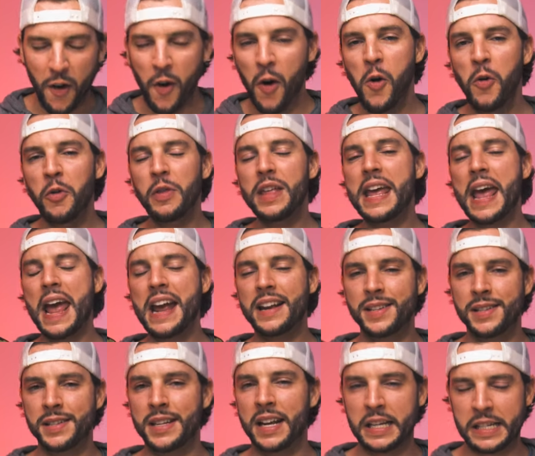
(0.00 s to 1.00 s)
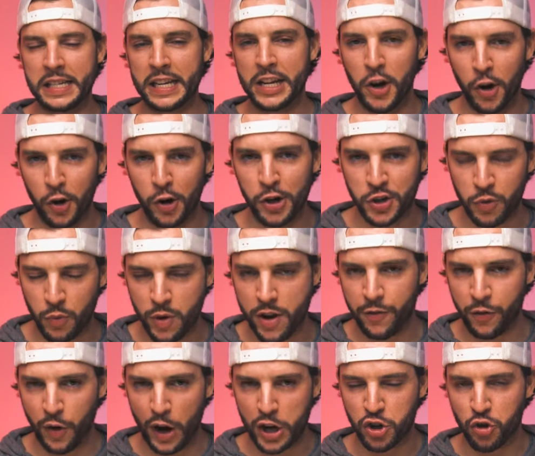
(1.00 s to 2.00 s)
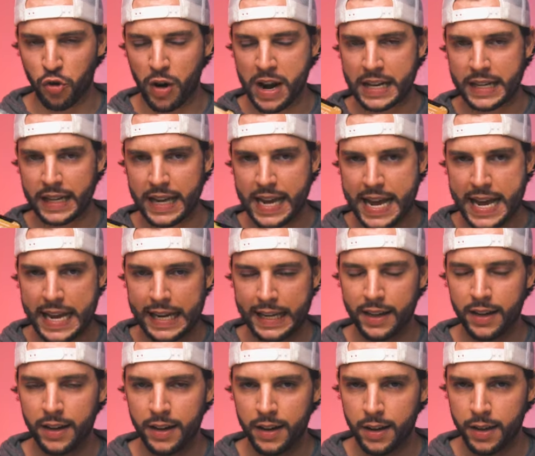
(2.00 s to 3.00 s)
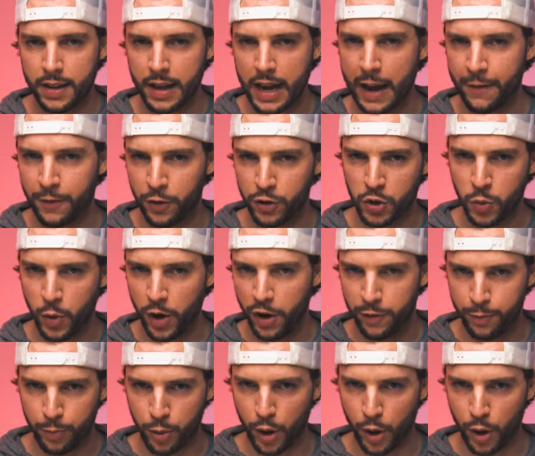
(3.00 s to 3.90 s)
Only a 60 hertz refresh rate in the iPhone 12